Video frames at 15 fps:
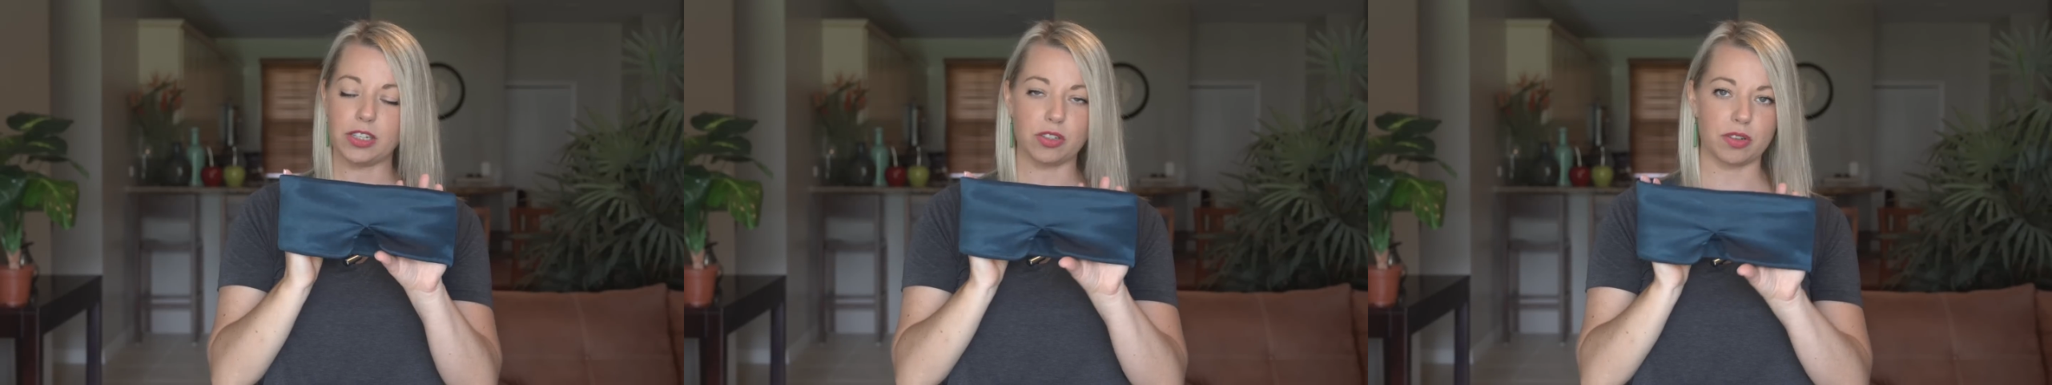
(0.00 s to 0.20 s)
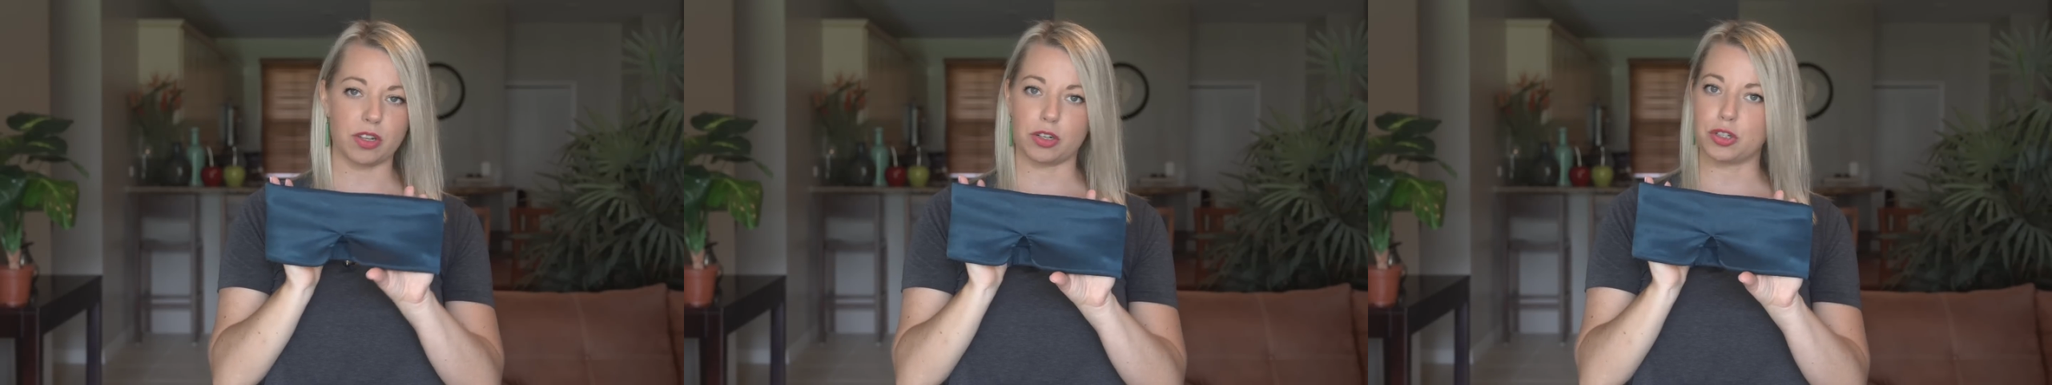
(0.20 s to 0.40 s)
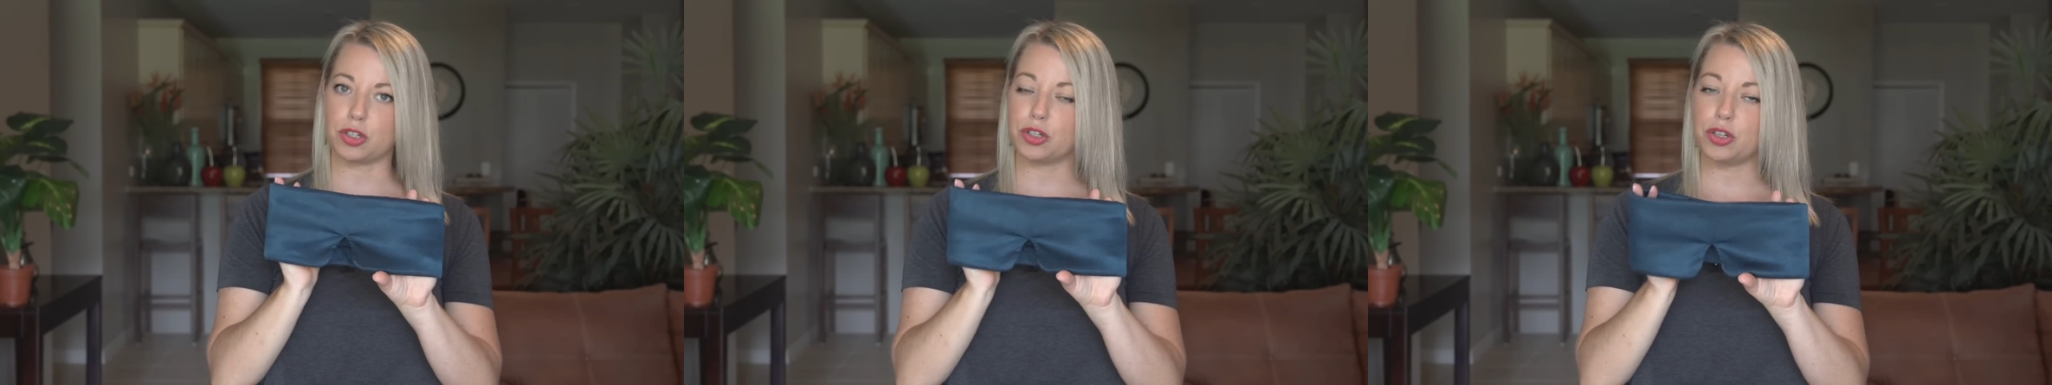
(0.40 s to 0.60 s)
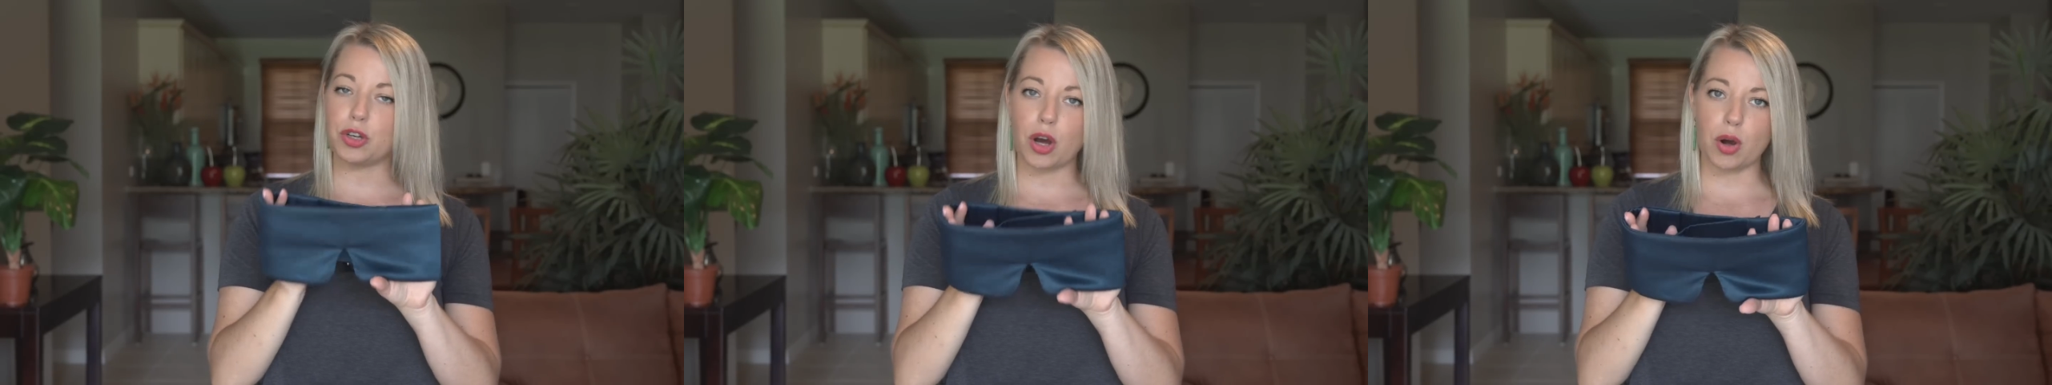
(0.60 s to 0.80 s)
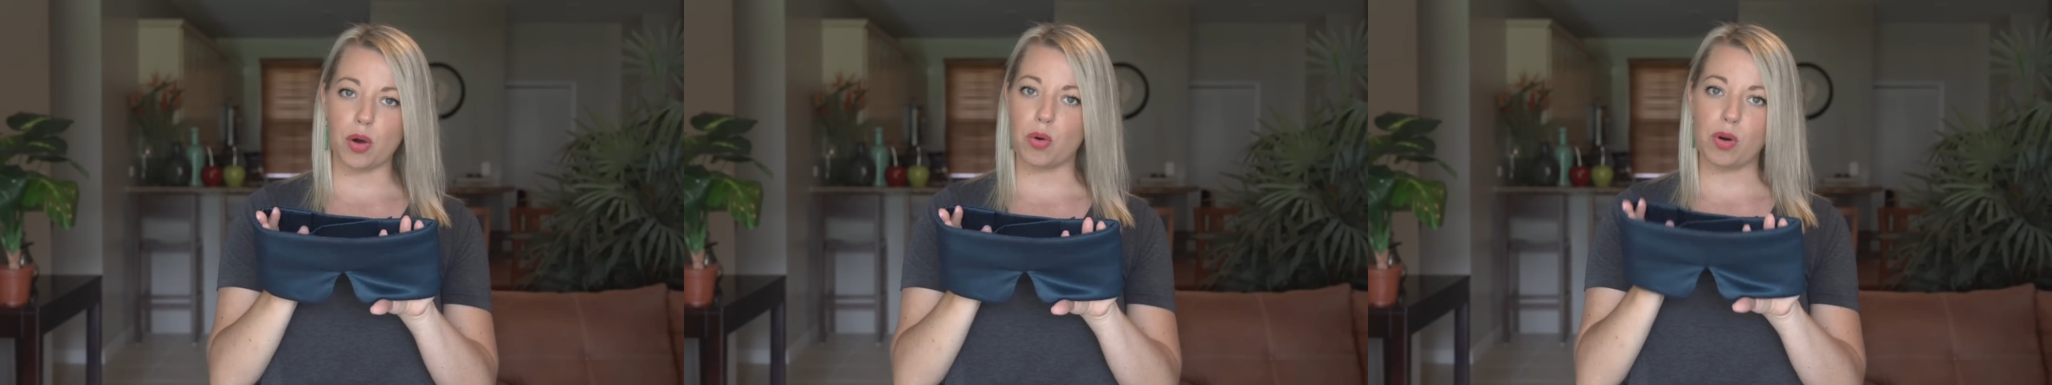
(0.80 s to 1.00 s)
So there's
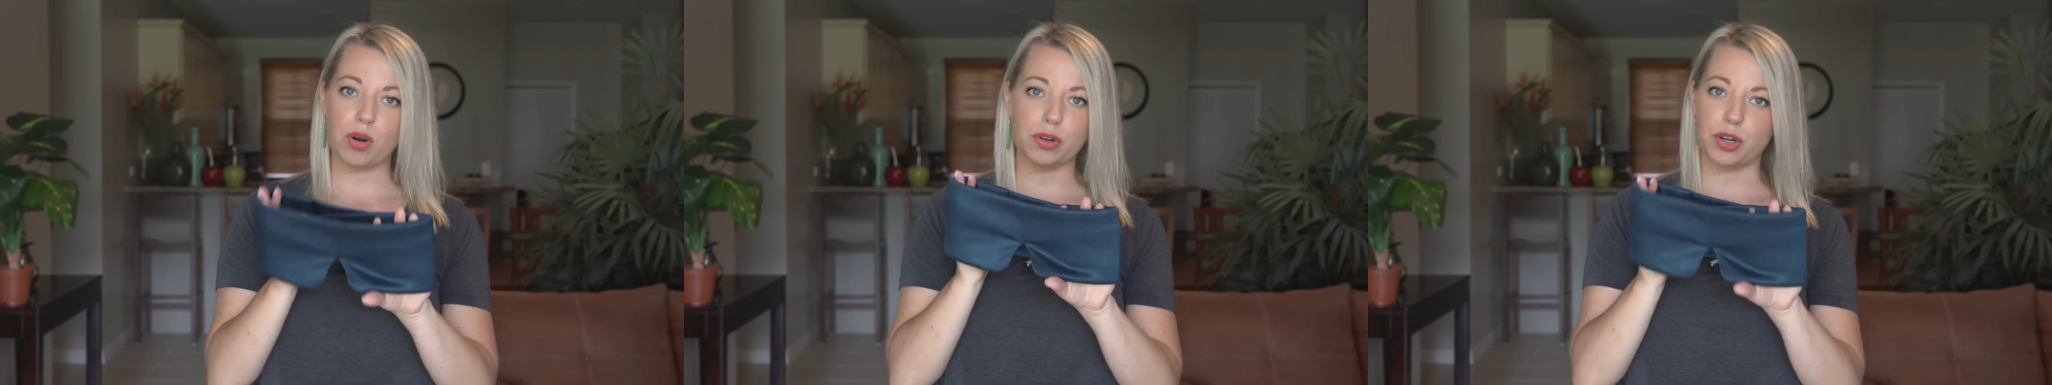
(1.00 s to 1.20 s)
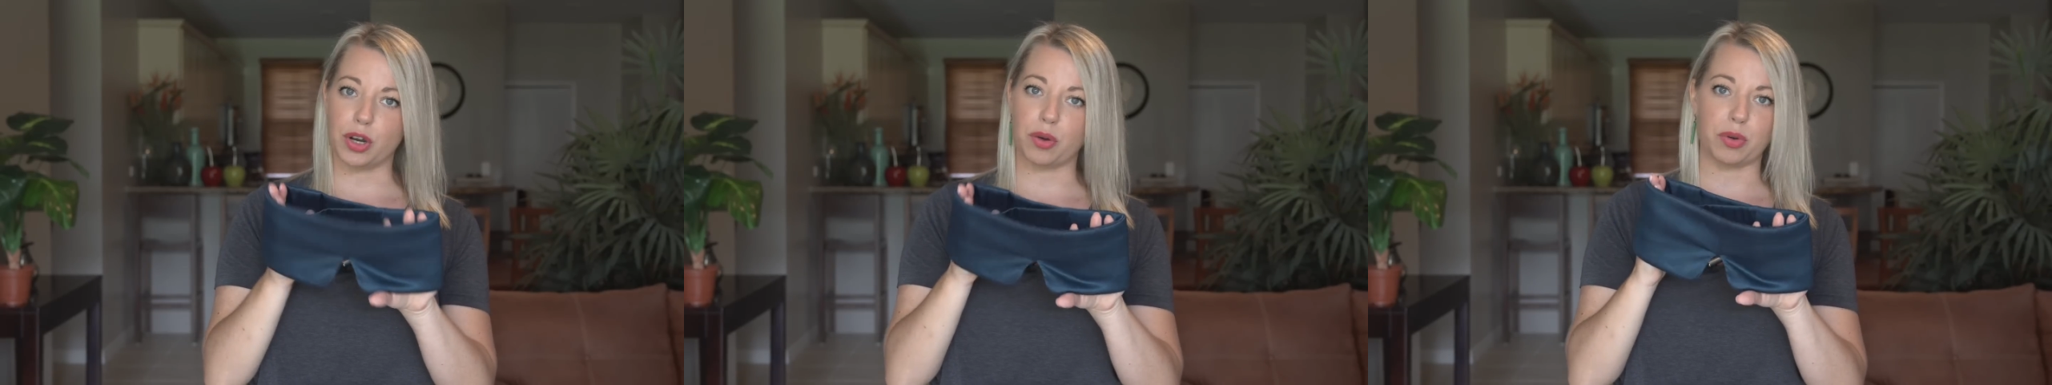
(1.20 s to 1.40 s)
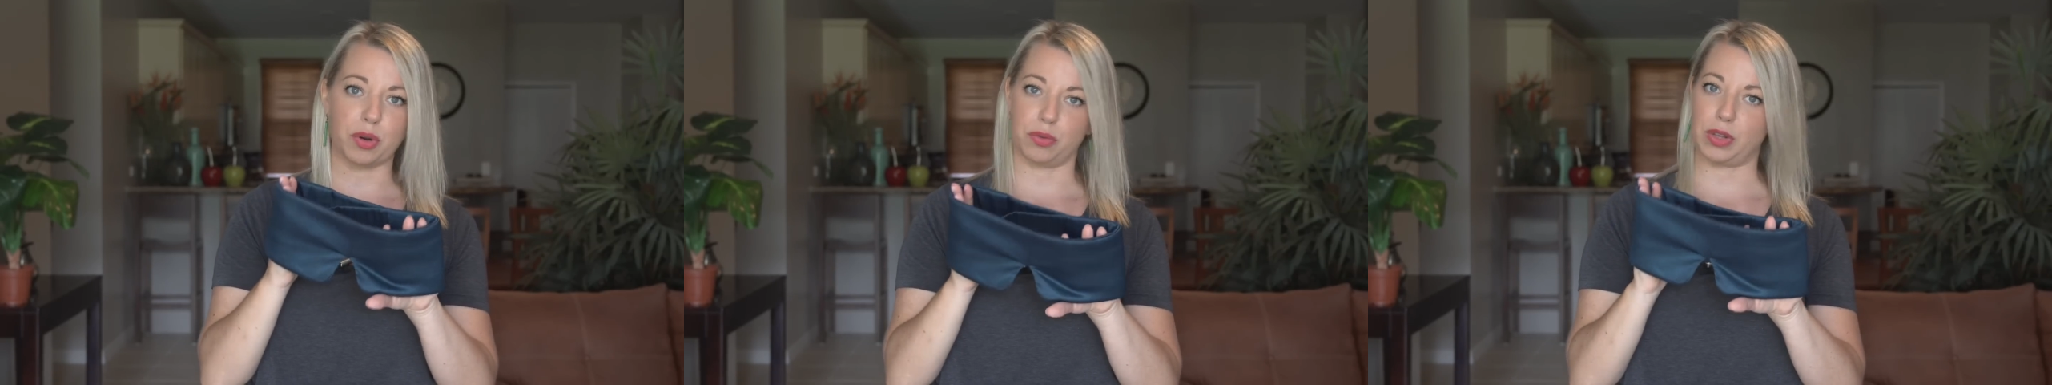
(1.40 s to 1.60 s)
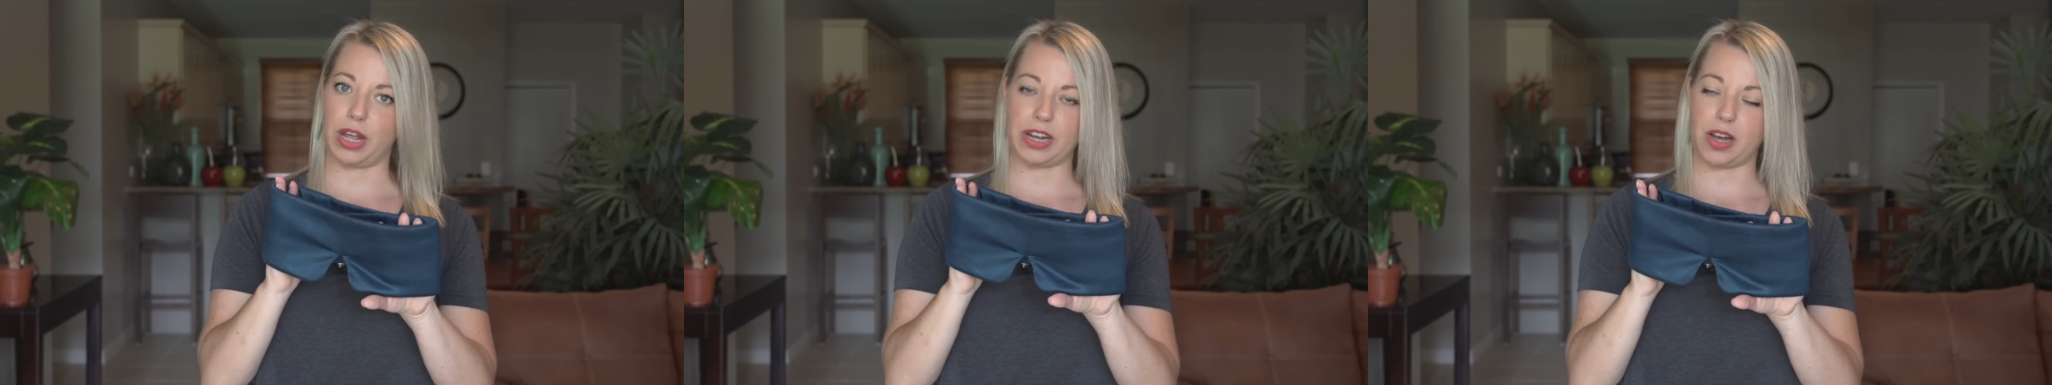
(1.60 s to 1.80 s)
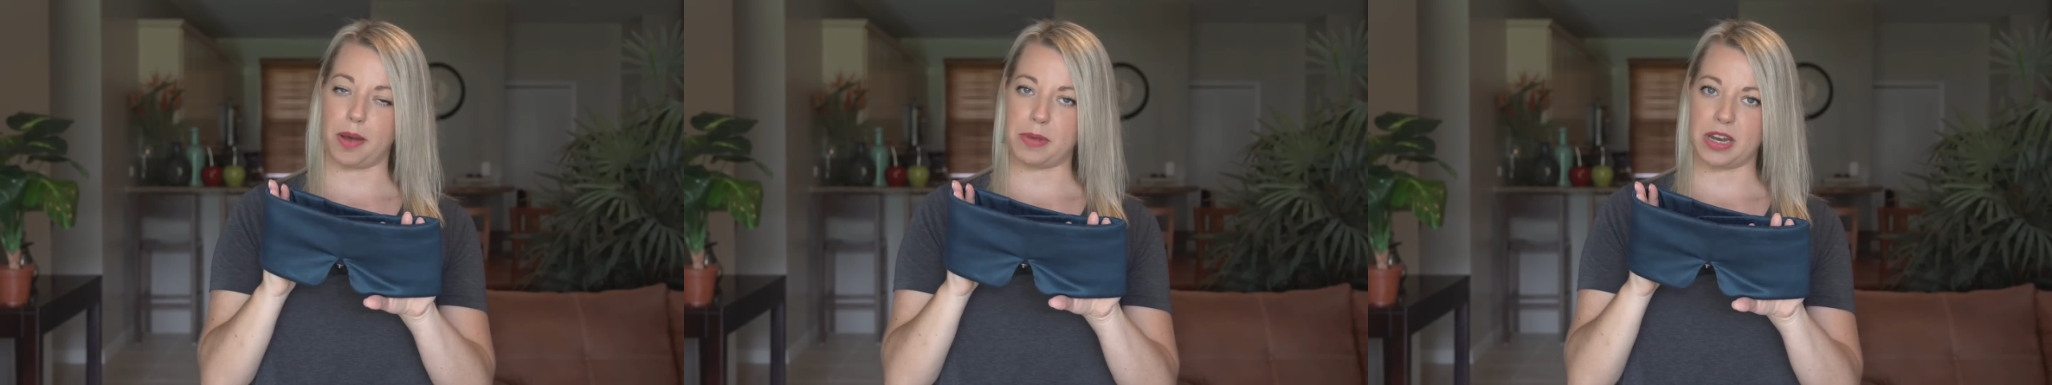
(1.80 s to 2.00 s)
no
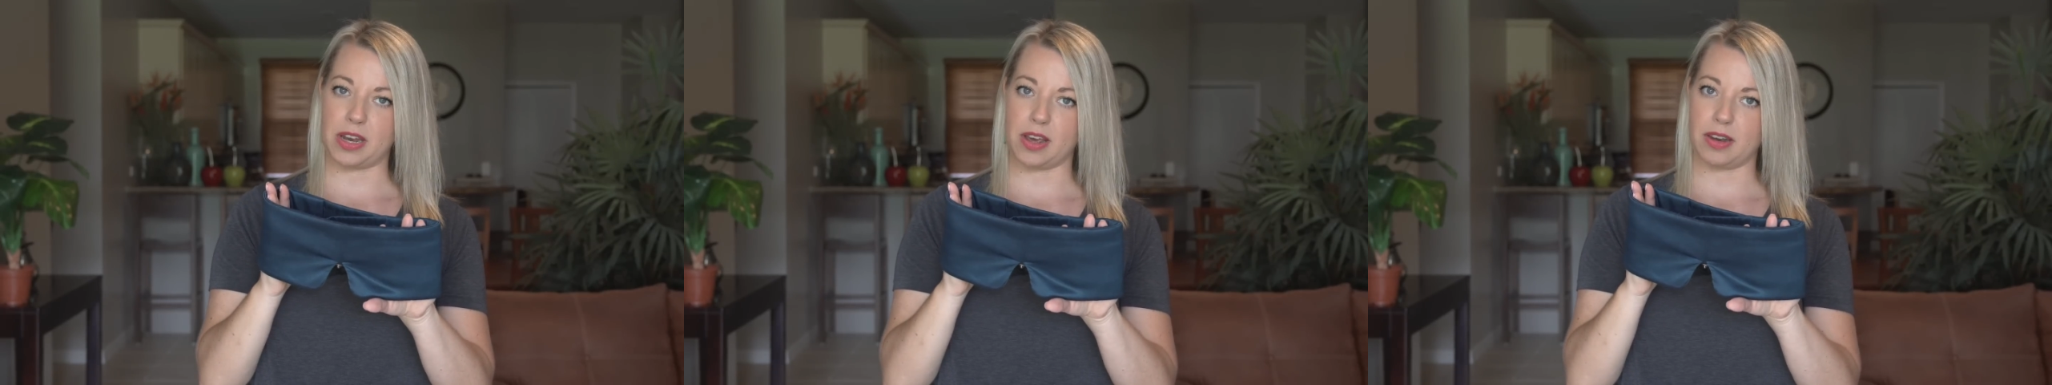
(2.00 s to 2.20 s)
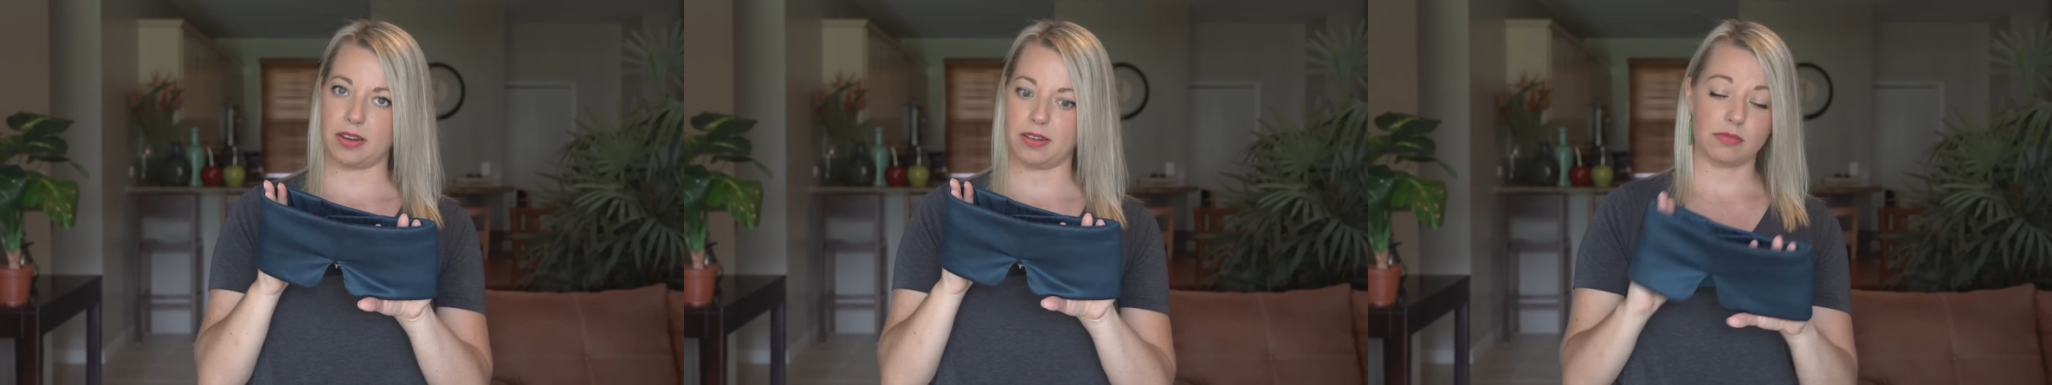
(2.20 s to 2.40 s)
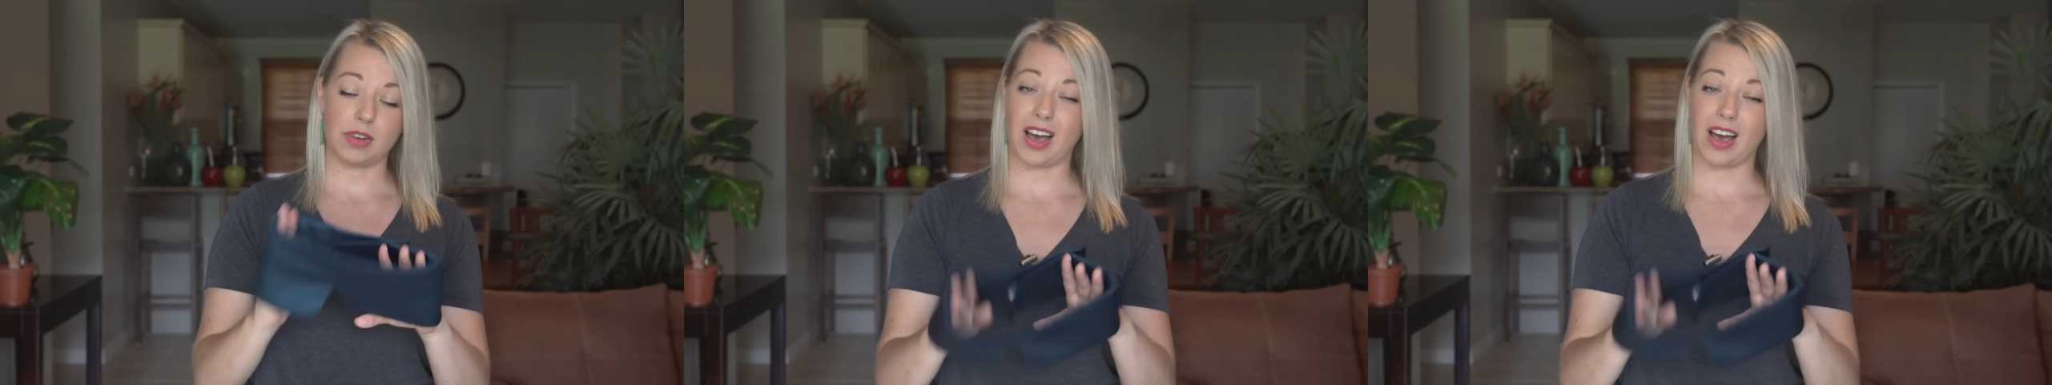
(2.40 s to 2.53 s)
light coming in.